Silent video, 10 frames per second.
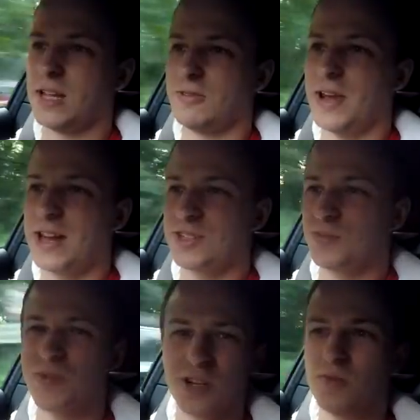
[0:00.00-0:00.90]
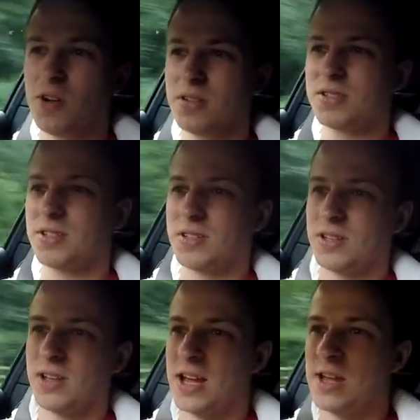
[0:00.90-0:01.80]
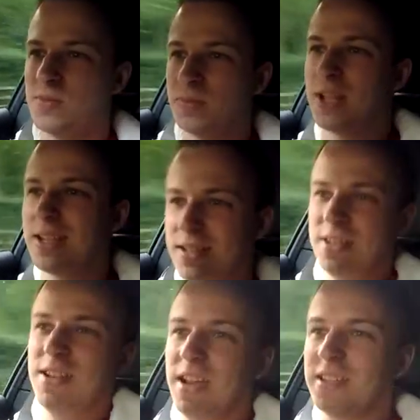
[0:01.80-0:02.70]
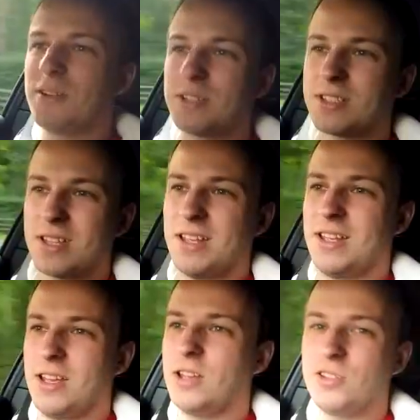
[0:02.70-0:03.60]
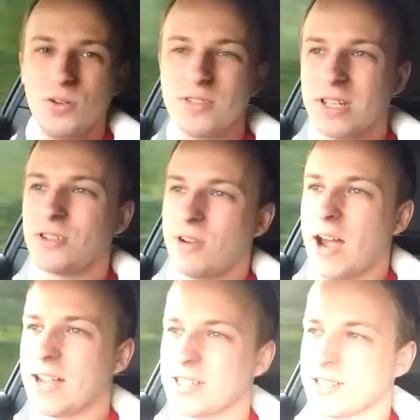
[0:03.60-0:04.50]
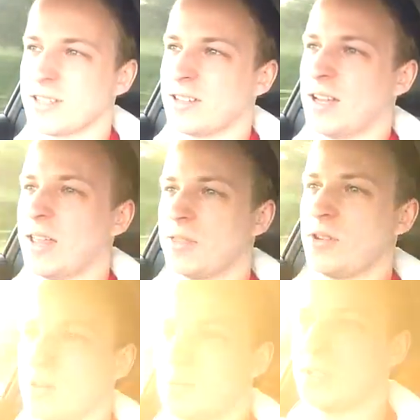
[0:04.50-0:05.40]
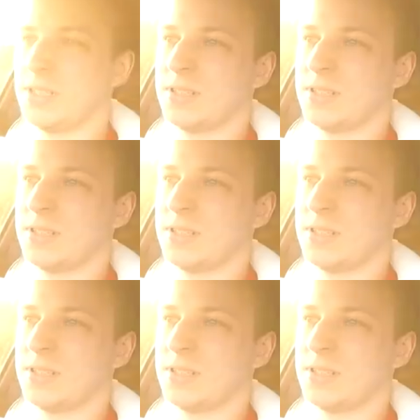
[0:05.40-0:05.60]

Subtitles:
reaction pretty much. Like, I don't know, just as soon as I crashed, I thought, well,